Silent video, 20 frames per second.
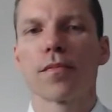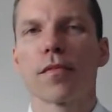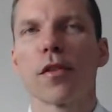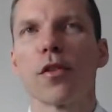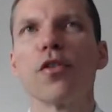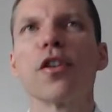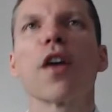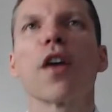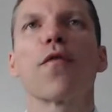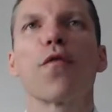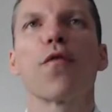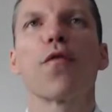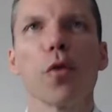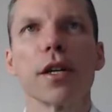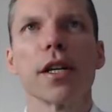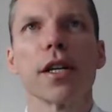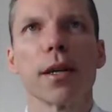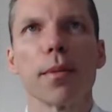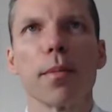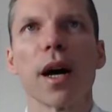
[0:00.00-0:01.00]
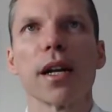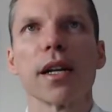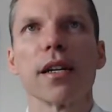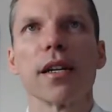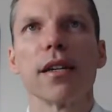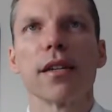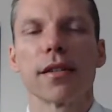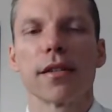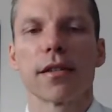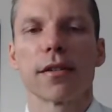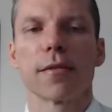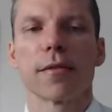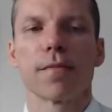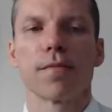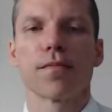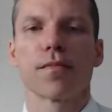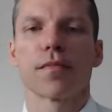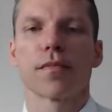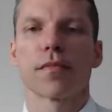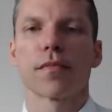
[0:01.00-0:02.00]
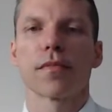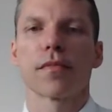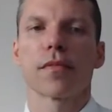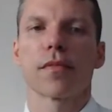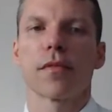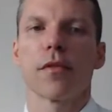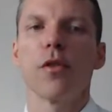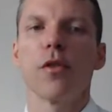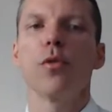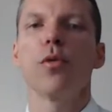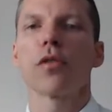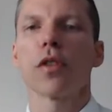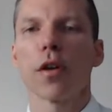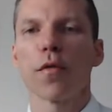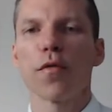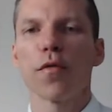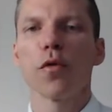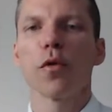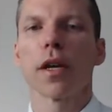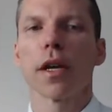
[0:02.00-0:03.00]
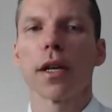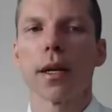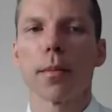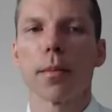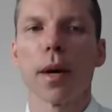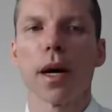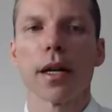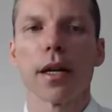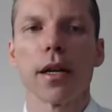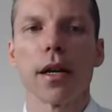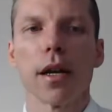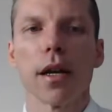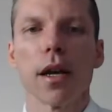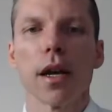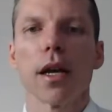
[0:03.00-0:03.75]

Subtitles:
You're not fooling anybody. You are not fooling anybody.